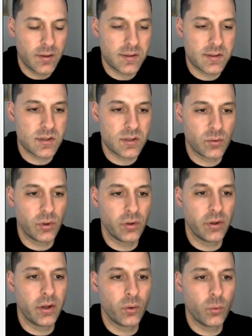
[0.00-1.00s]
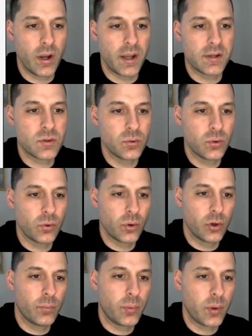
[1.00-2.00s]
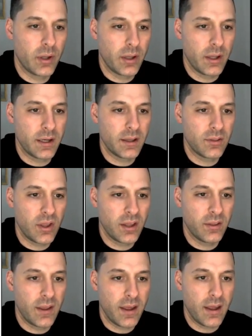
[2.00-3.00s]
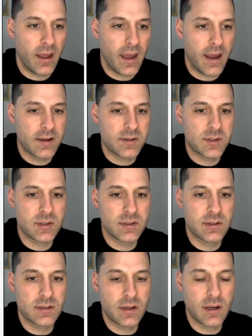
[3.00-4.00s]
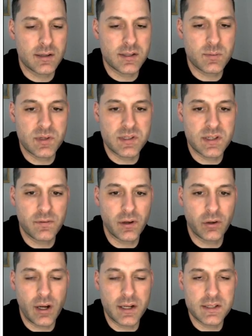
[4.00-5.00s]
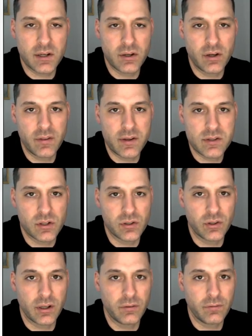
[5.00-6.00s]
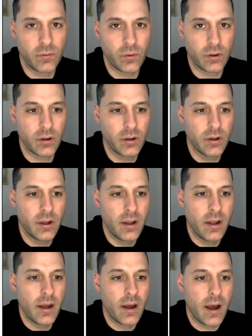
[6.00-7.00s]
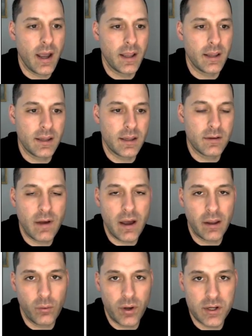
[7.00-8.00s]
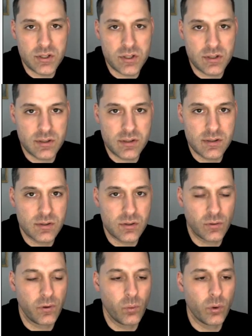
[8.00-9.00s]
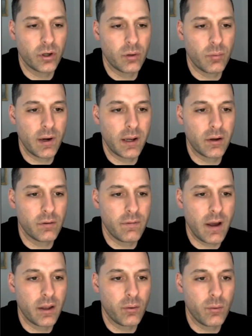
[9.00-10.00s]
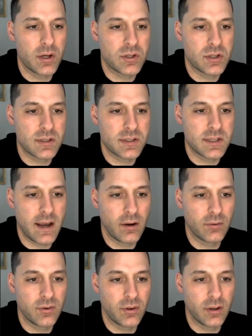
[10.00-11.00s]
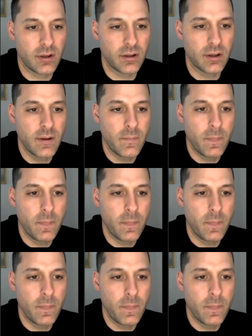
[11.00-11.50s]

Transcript: this is a really good way to group anything that has specific criteria that you're looking for, i.e. evaluations. So if you wanted to break your evaluations down to